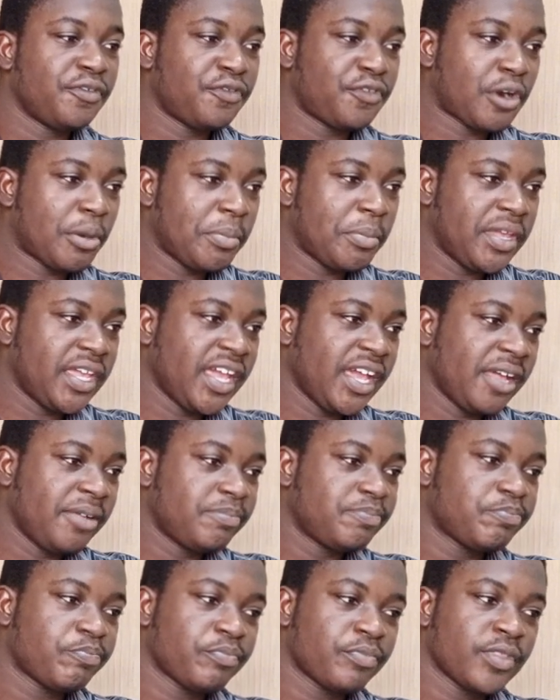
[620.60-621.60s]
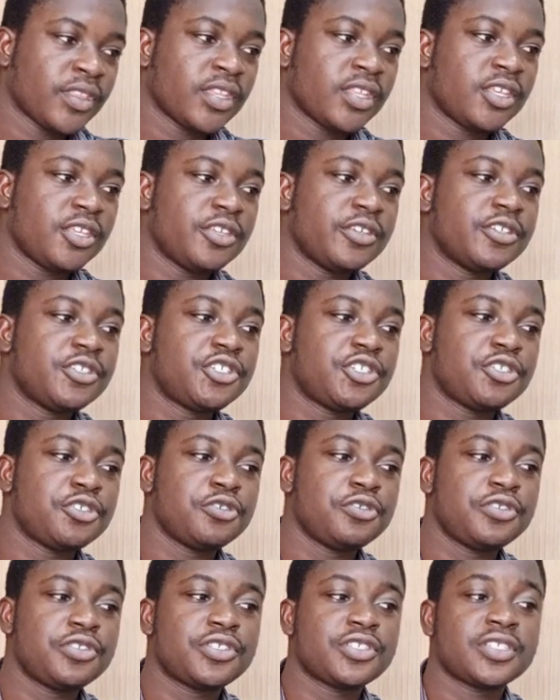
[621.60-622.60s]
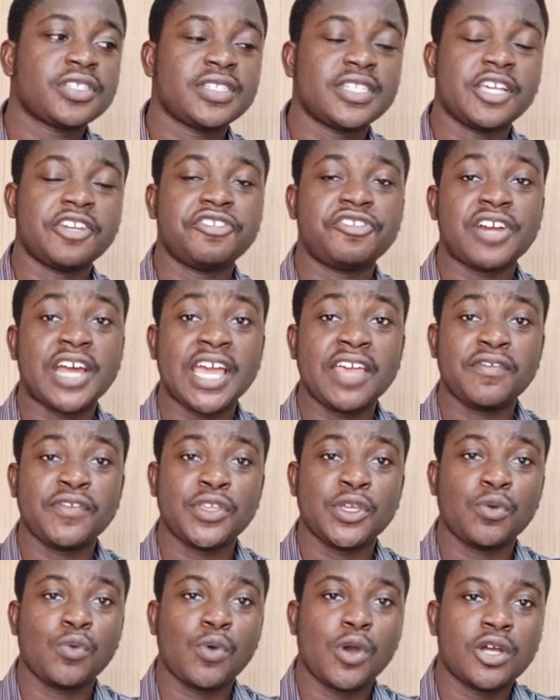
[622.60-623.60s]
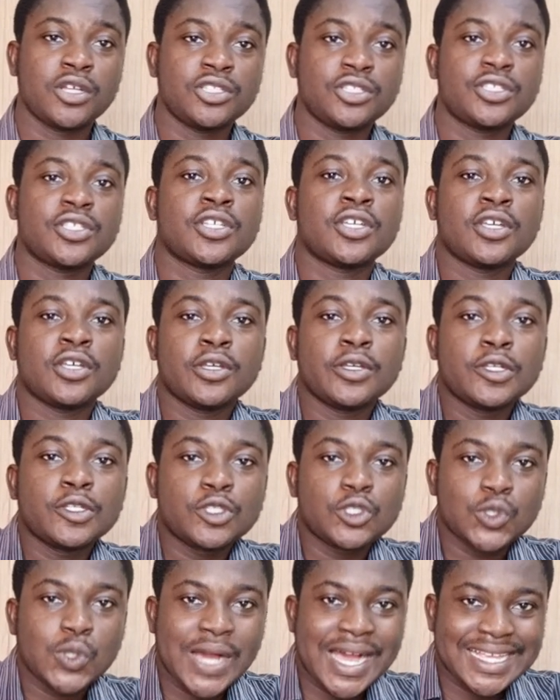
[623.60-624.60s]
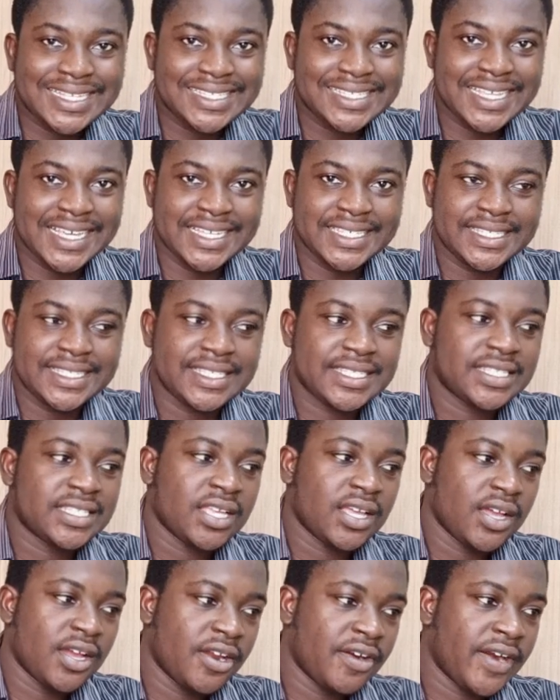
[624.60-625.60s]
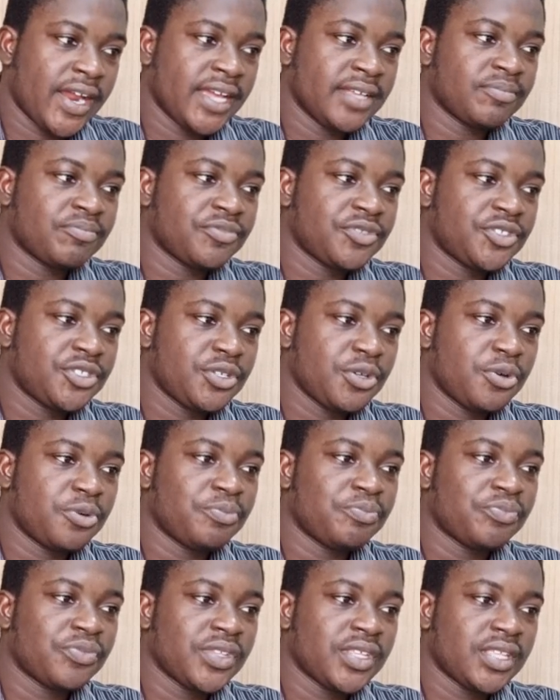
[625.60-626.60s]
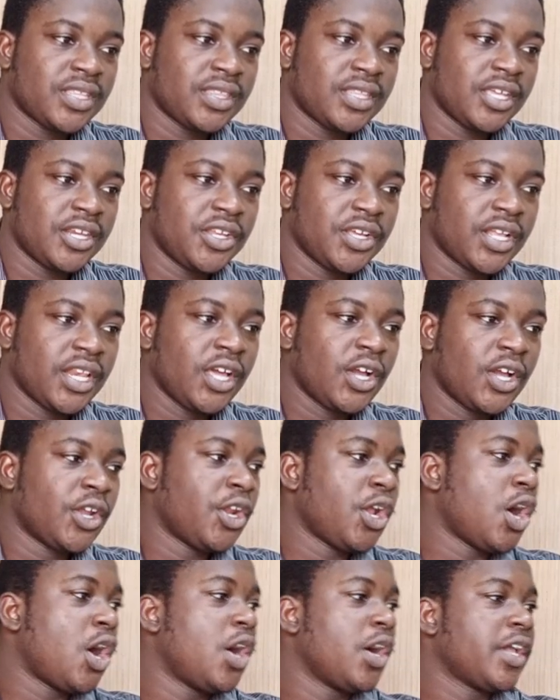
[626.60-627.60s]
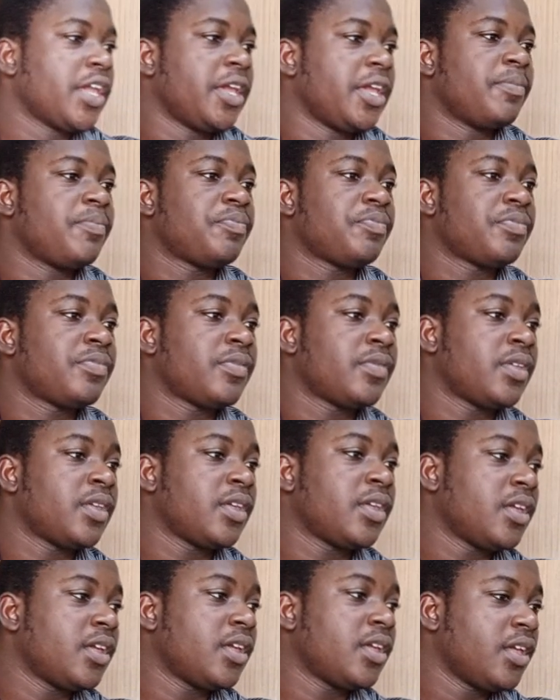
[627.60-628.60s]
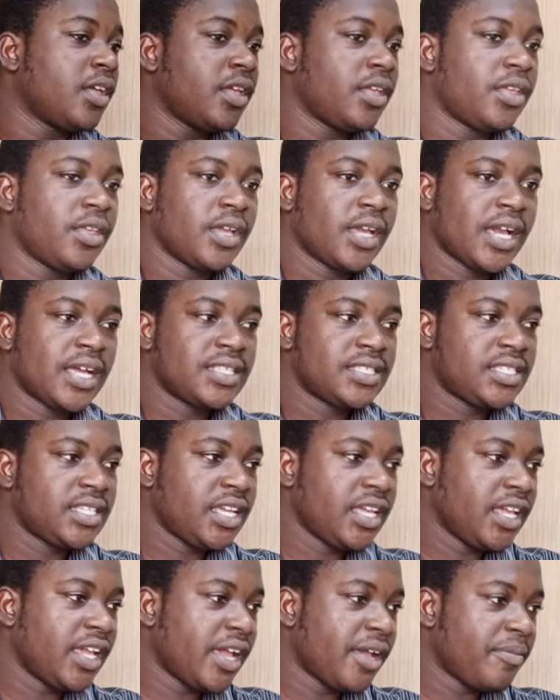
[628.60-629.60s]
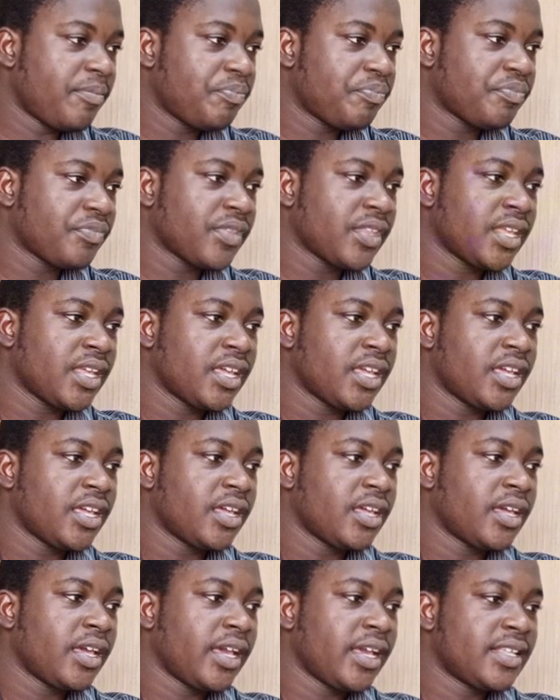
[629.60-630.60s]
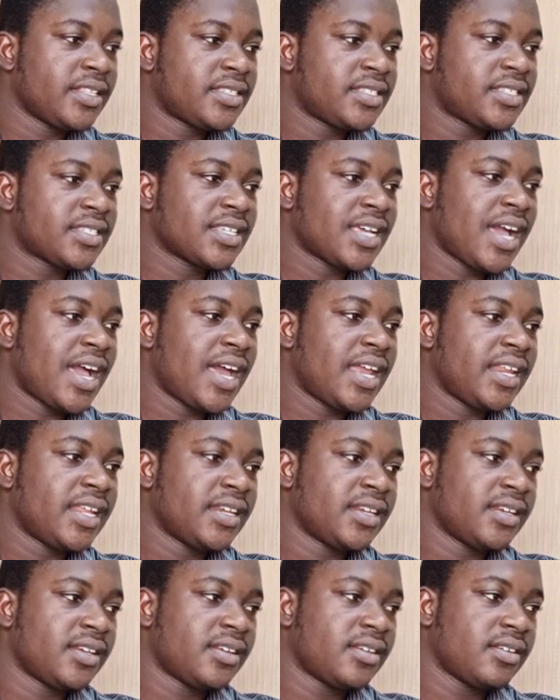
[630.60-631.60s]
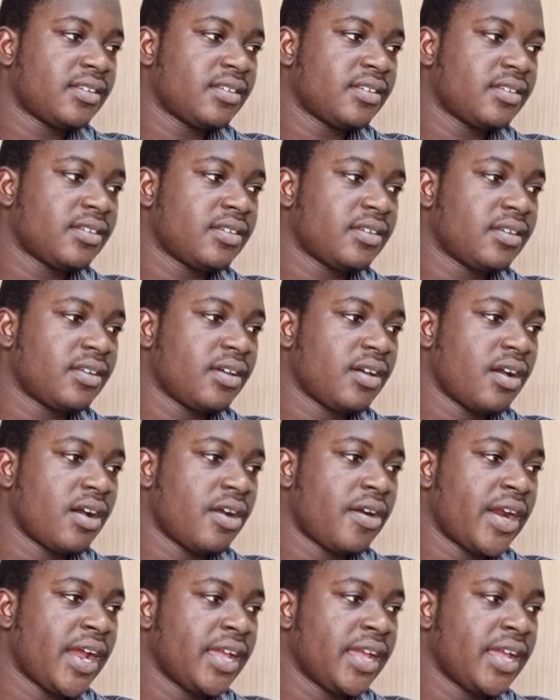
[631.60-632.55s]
here, you choose the drive you want to access. All right. So then you click on OK. You can see here it's scanning. All right.